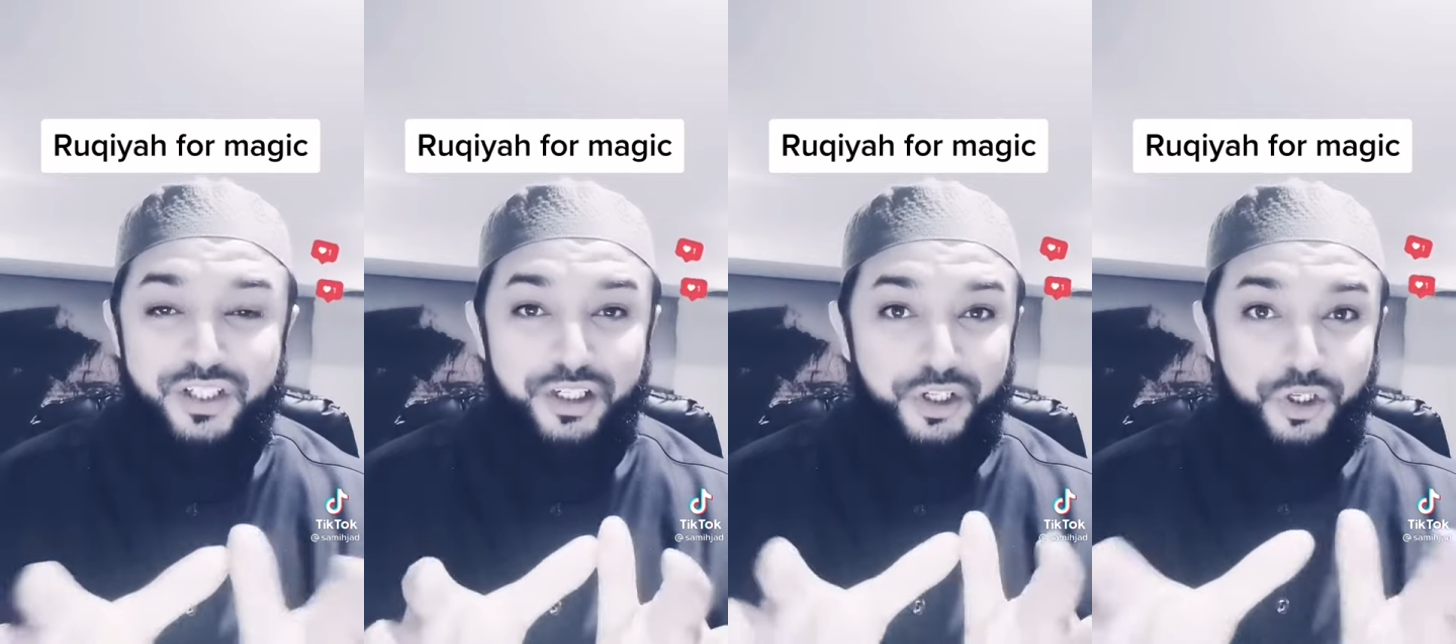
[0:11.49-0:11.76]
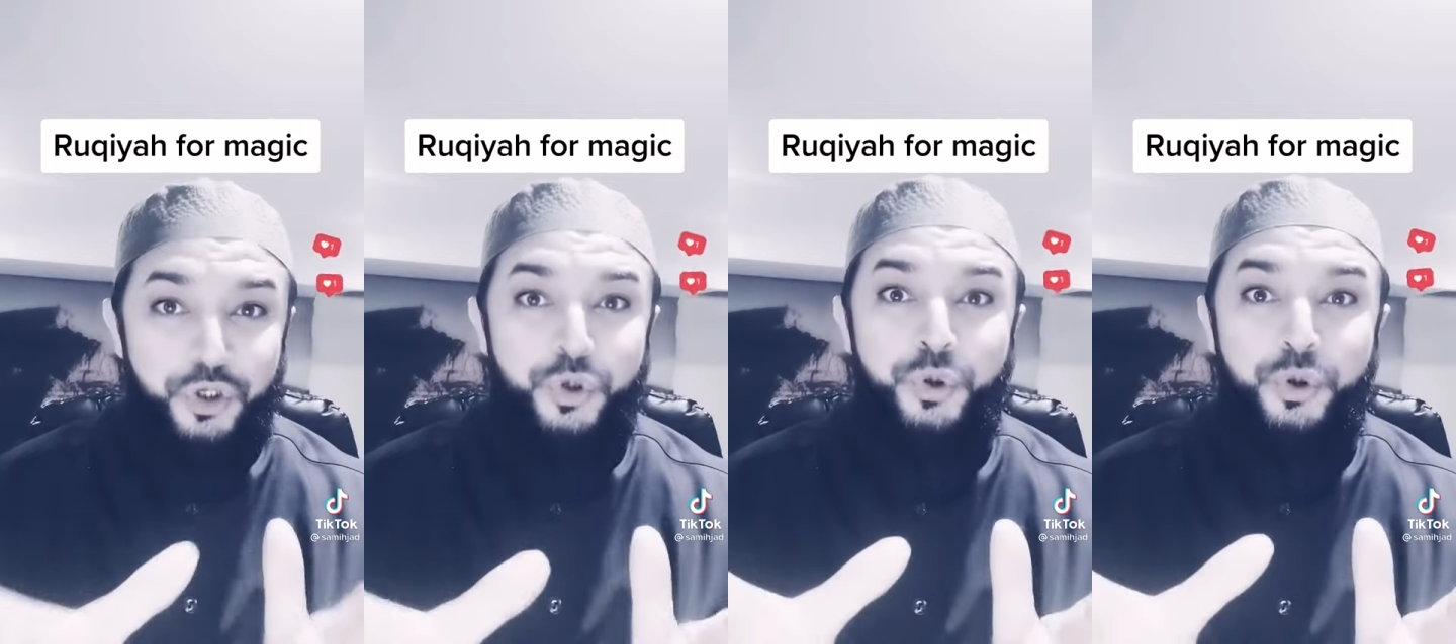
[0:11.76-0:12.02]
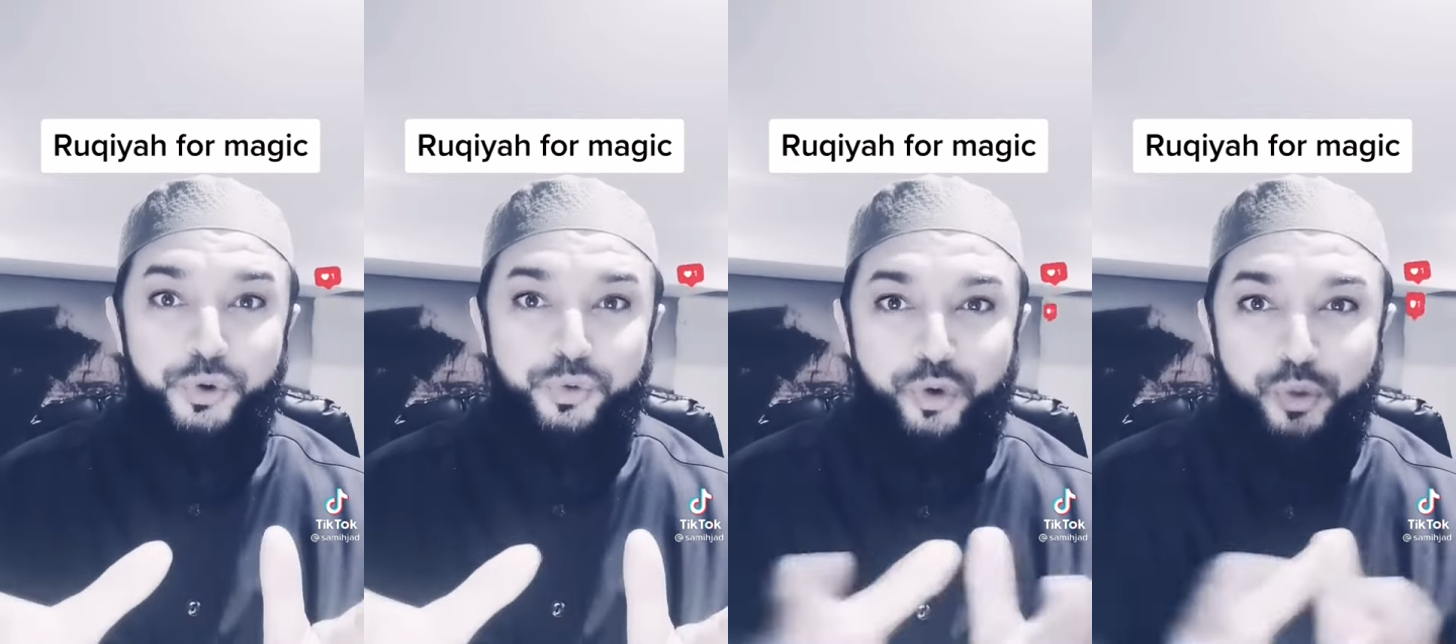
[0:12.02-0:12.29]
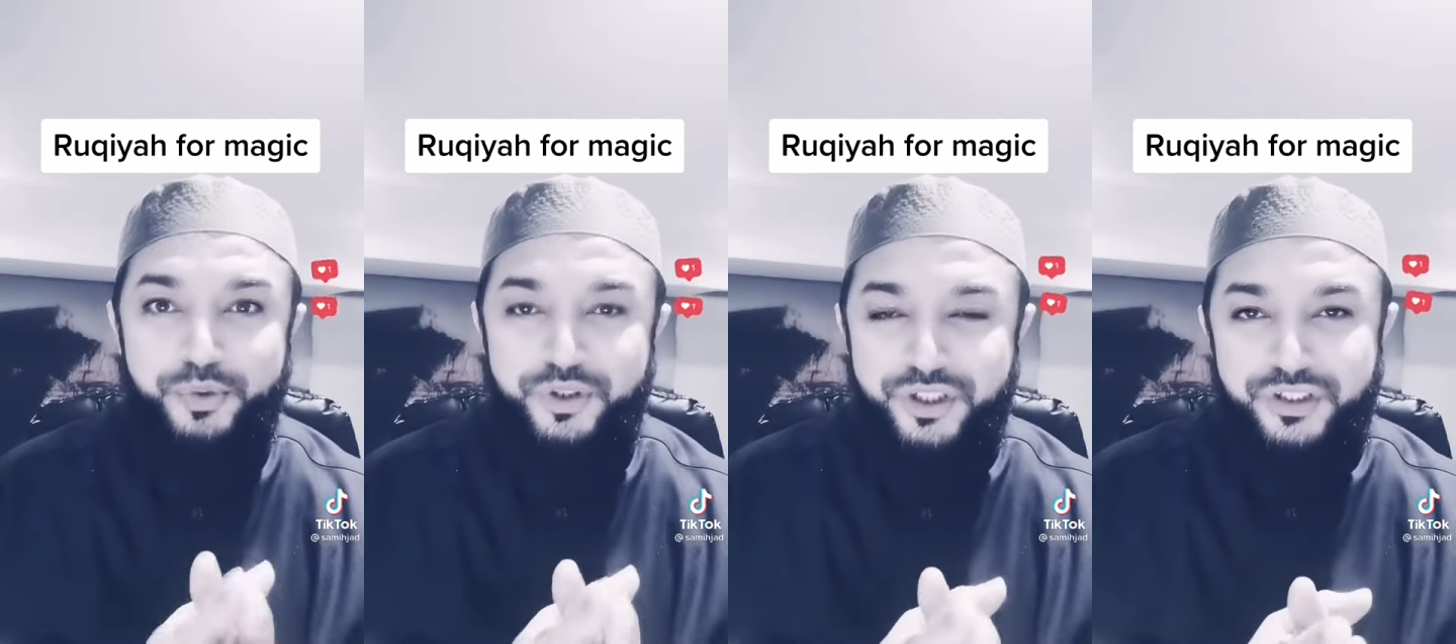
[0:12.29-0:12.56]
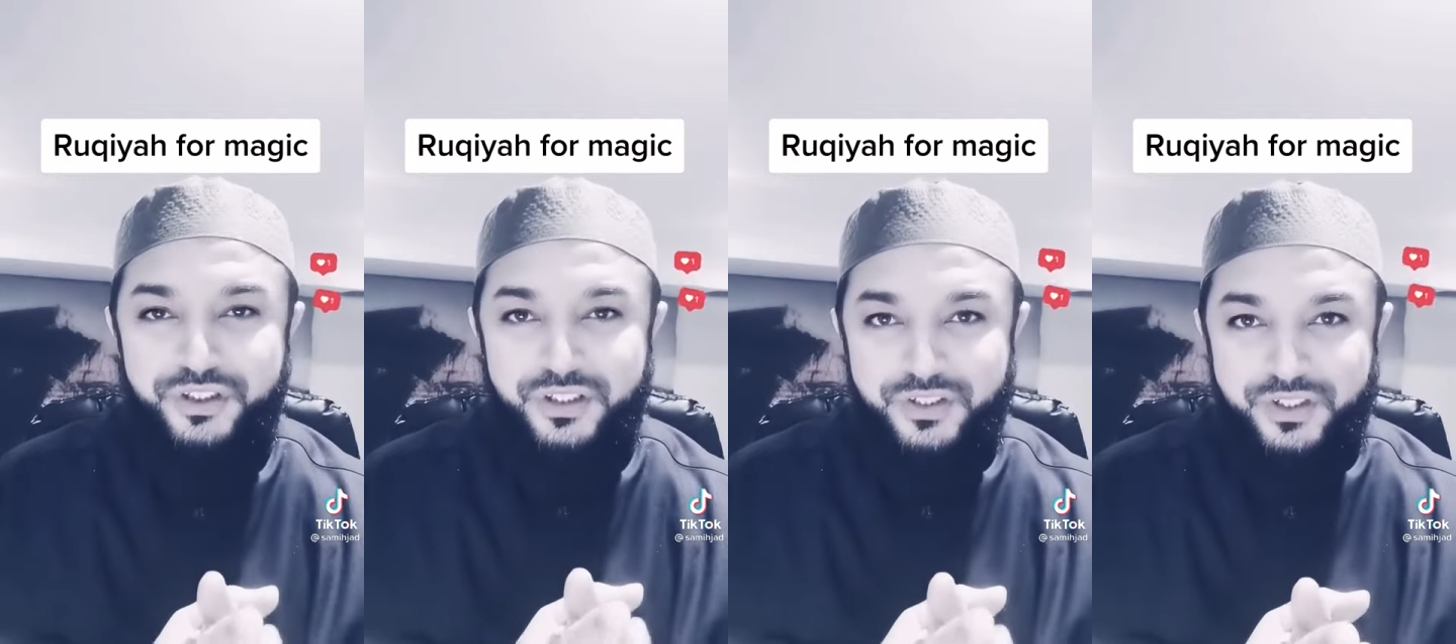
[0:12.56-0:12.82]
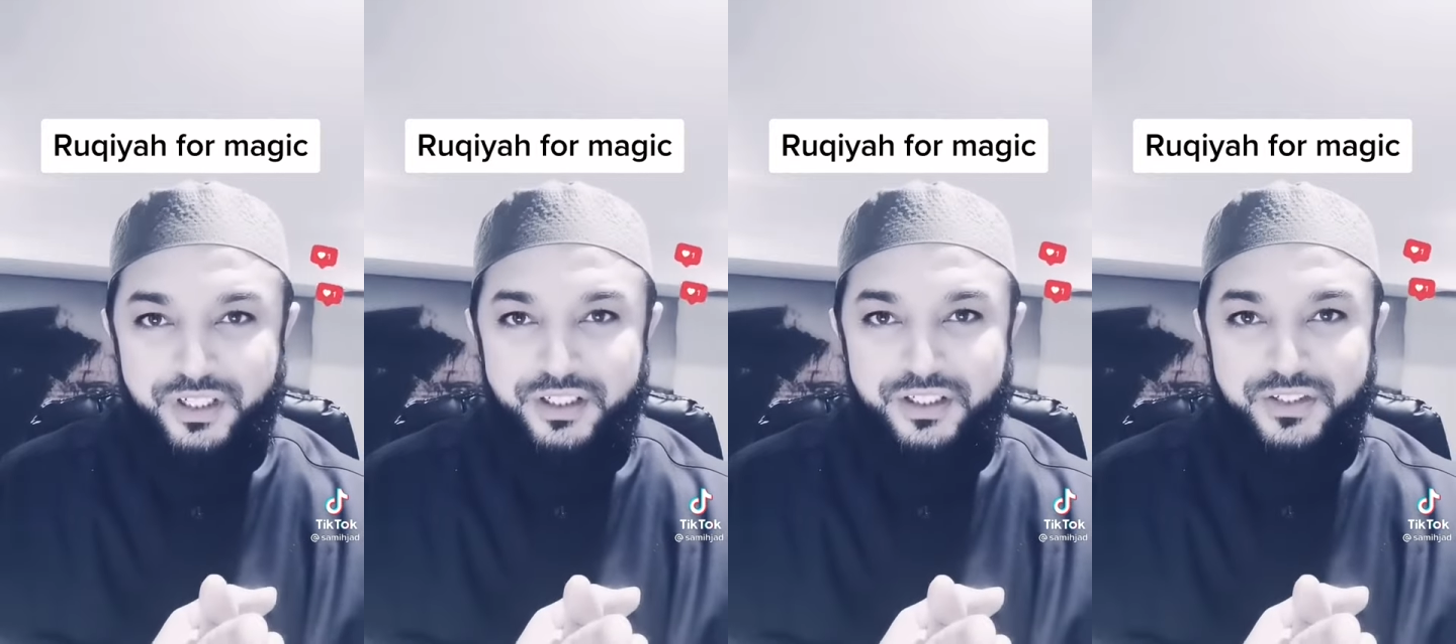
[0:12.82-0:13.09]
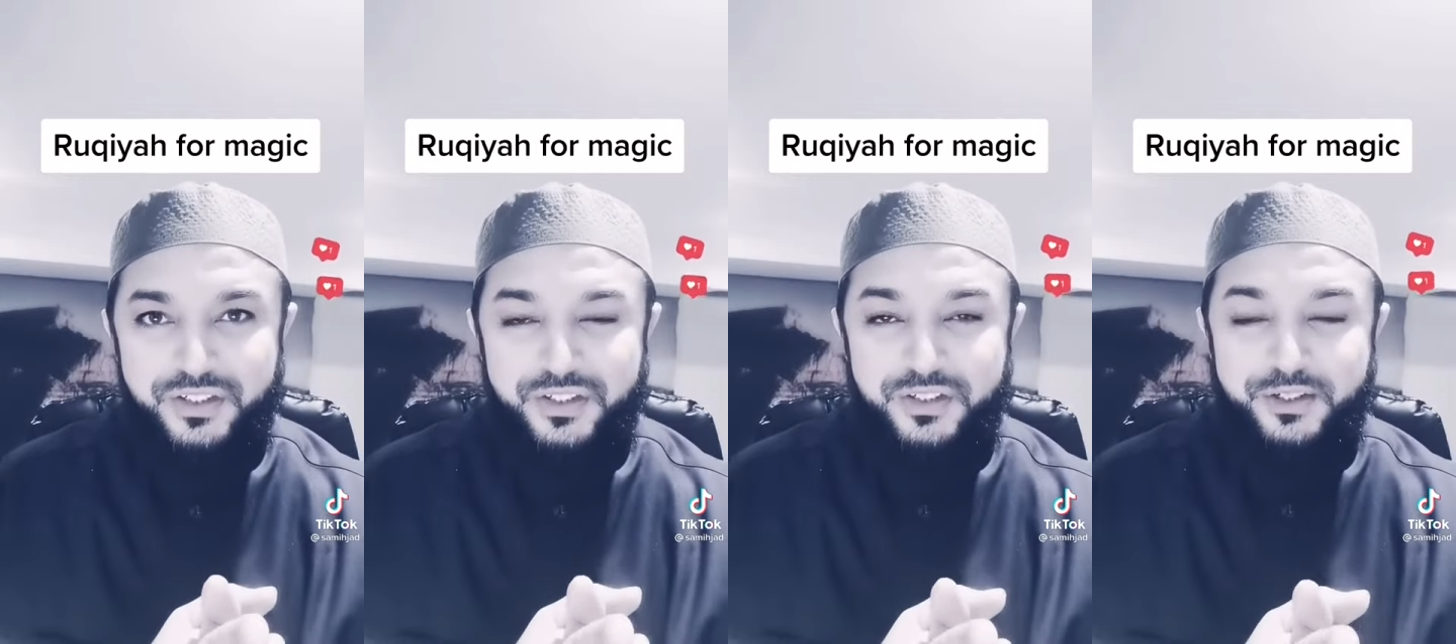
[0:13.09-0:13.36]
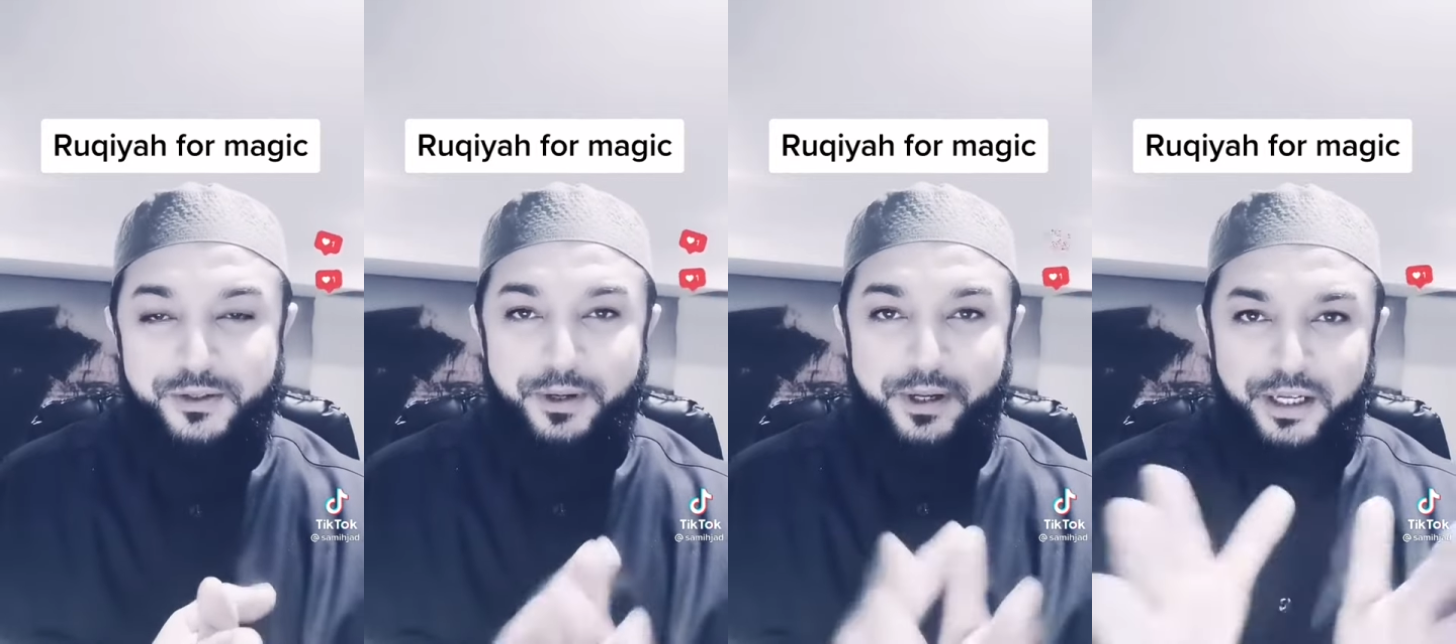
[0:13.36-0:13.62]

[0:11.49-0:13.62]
and cure you from certain sicknesses.